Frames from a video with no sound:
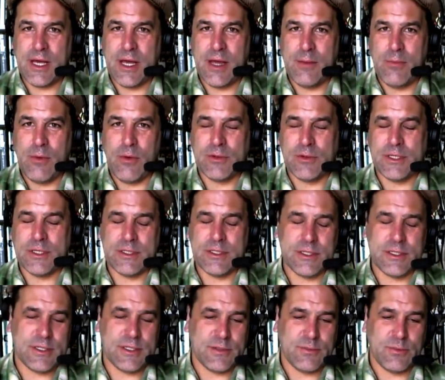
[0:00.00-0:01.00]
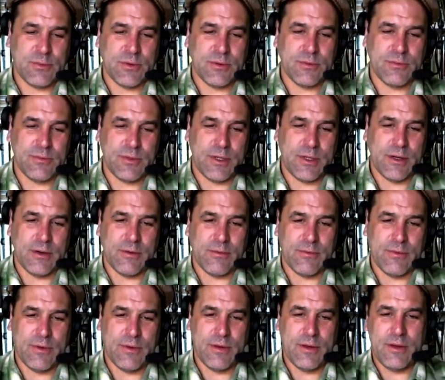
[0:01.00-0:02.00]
time. Or is this just as we're, you know,